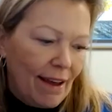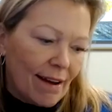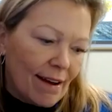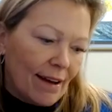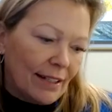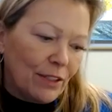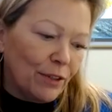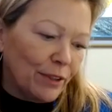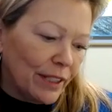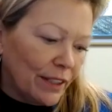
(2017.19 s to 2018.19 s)
So
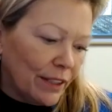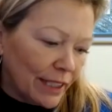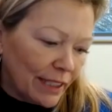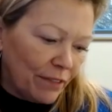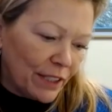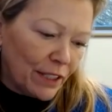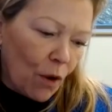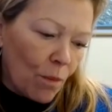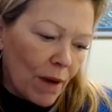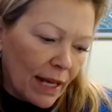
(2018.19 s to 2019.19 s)
there is
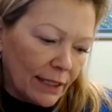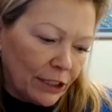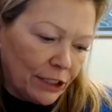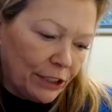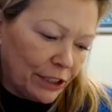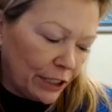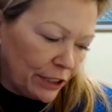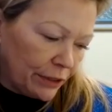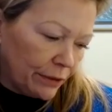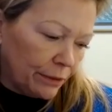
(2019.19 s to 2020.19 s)
so much to
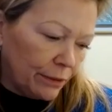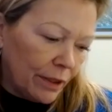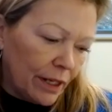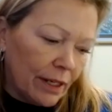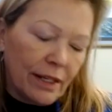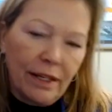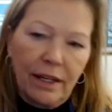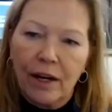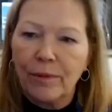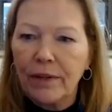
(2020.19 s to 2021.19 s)
do
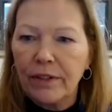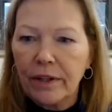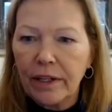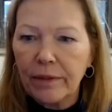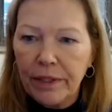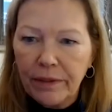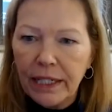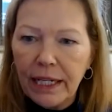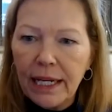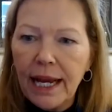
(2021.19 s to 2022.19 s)
around our
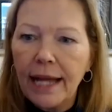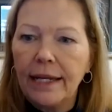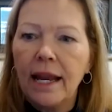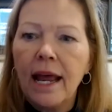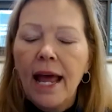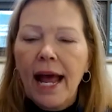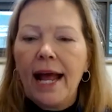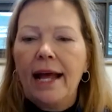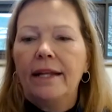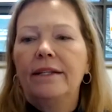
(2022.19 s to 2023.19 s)
community,
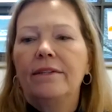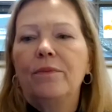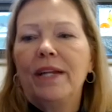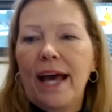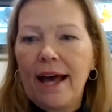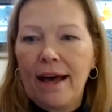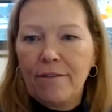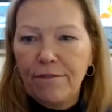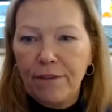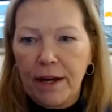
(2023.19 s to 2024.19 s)
and we
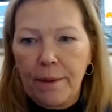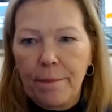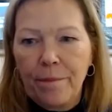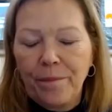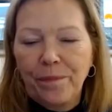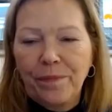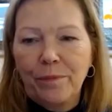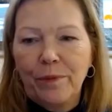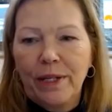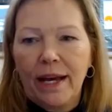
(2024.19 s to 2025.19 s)
have
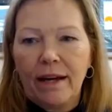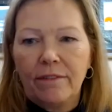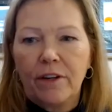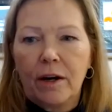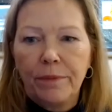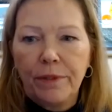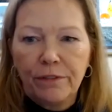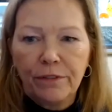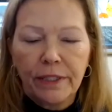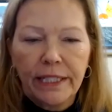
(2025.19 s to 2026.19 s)
our
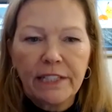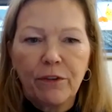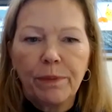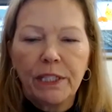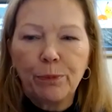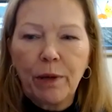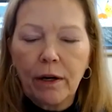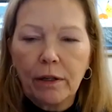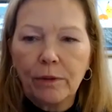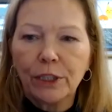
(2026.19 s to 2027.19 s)
beautiful Innisfil Beach
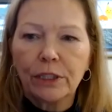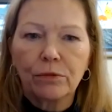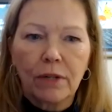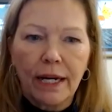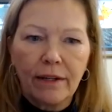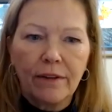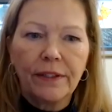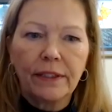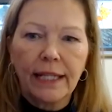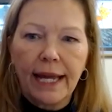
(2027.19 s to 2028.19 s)
Park, which is right
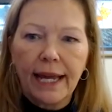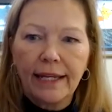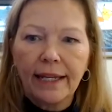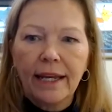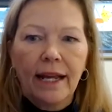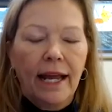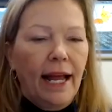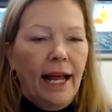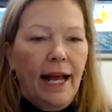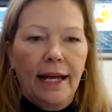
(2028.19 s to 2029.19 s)
on the lake,
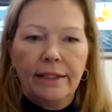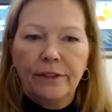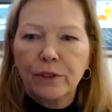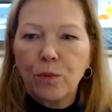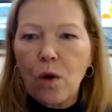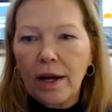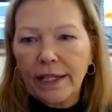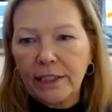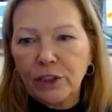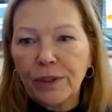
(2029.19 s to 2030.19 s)
and there's
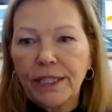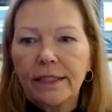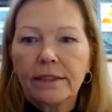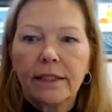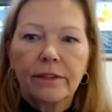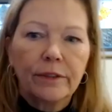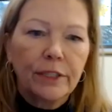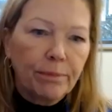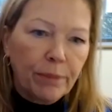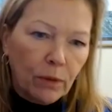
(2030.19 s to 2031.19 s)
walking trails and
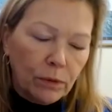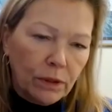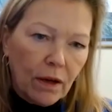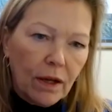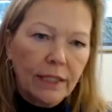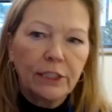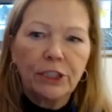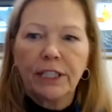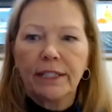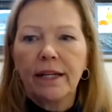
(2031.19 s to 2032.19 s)
there's a boat
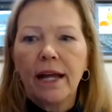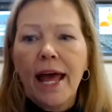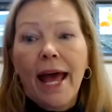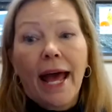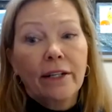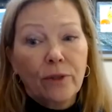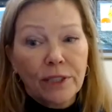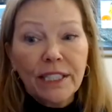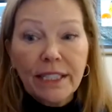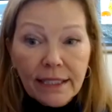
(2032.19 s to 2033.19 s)
launch, and of
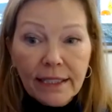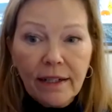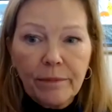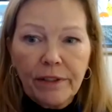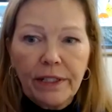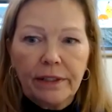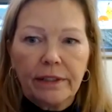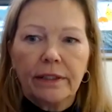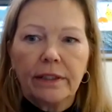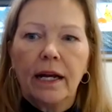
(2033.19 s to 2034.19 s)
course this time of
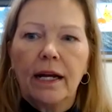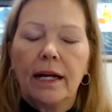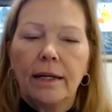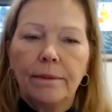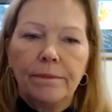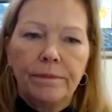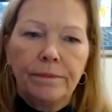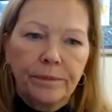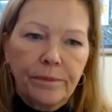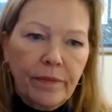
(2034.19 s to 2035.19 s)
year
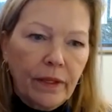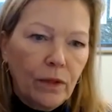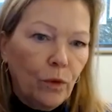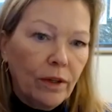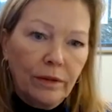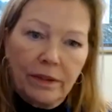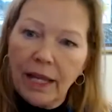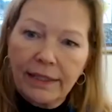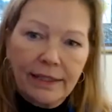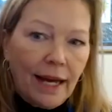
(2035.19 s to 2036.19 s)
we're
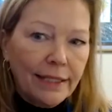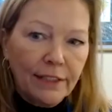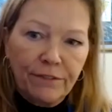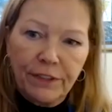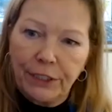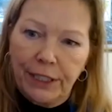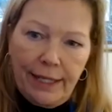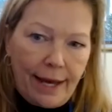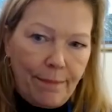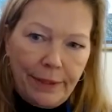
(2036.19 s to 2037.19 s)
like the ice fishing
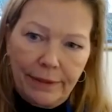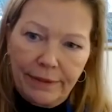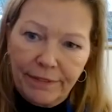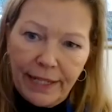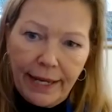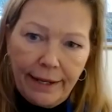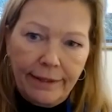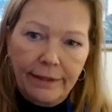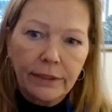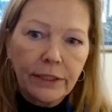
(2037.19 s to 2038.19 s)
capital of
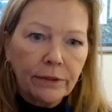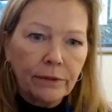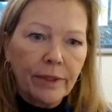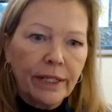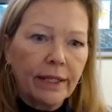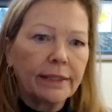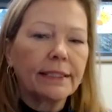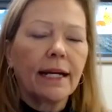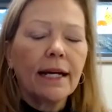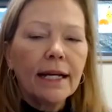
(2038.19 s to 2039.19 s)
Canada too. We got
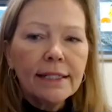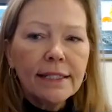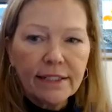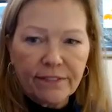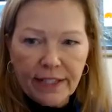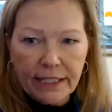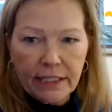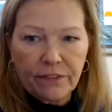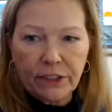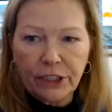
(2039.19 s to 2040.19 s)
tons of
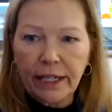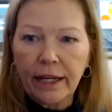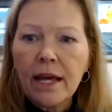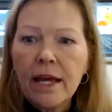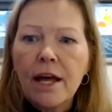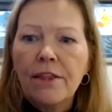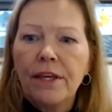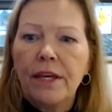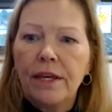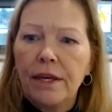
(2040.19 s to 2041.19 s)
ice fishing.
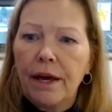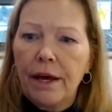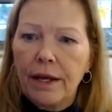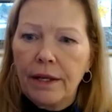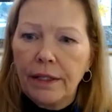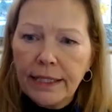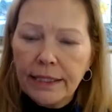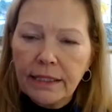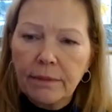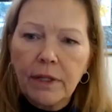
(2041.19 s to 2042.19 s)
The Lake
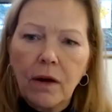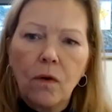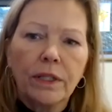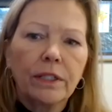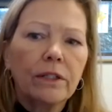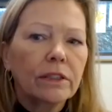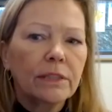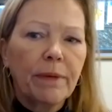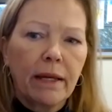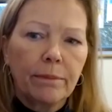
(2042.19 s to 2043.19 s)
Simcoe and
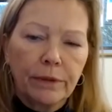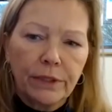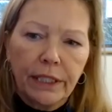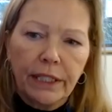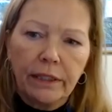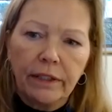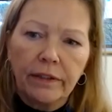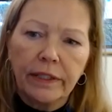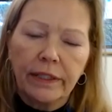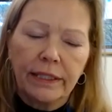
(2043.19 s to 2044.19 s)
Cooks Bay in
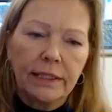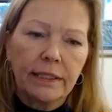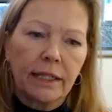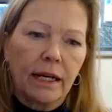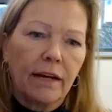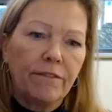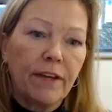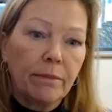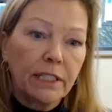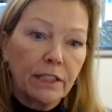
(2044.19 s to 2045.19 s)
particular is
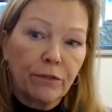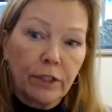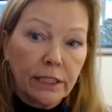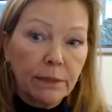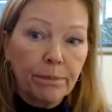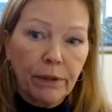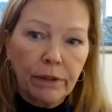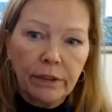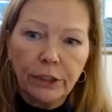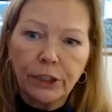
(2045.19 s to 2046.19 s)
famous for its
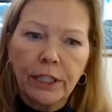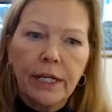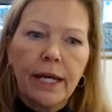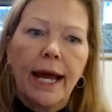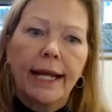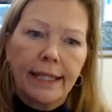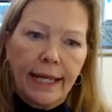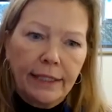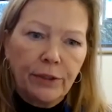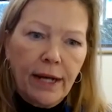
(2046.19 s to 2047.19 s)
perch and
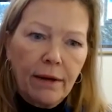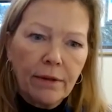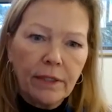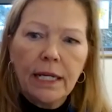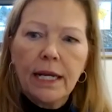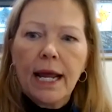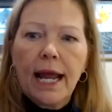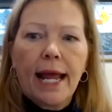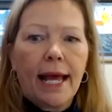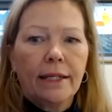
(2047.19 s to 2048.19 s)
lake trout,
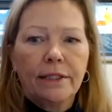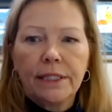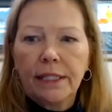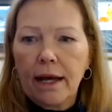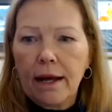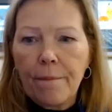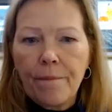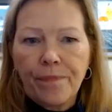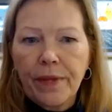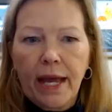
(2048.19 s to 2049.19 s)
and
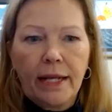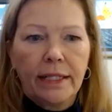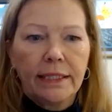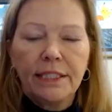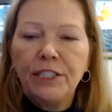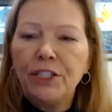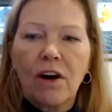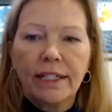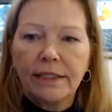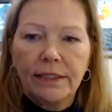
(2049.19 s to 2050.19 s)
it's
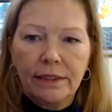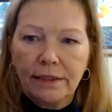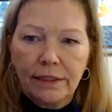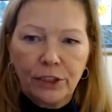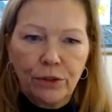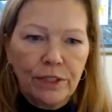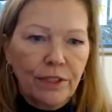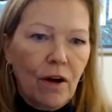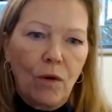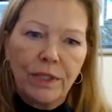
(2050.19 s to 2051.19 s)
dotted. The shores
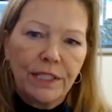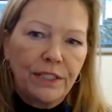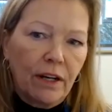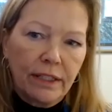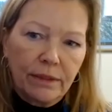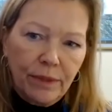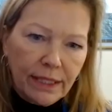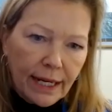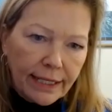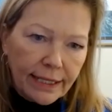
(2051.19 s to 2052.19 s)
are always dotted
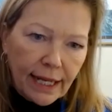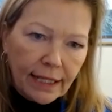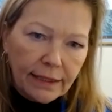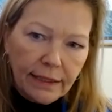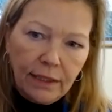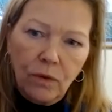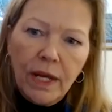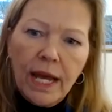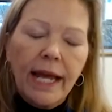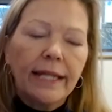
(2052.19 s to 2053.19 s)
with ice huts.
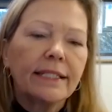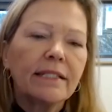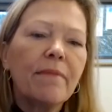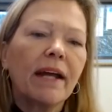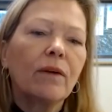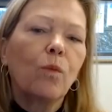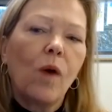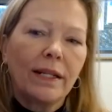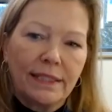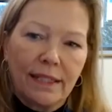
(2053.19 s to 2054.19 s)
So it doesn't matter
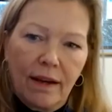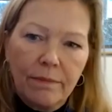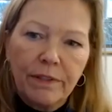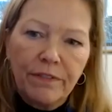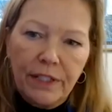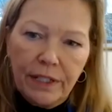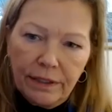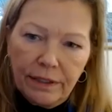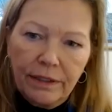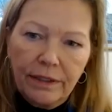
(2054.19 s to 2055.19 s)
what time of
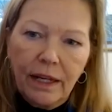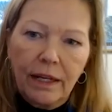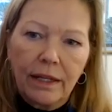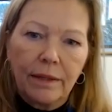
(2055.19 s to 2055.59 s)
year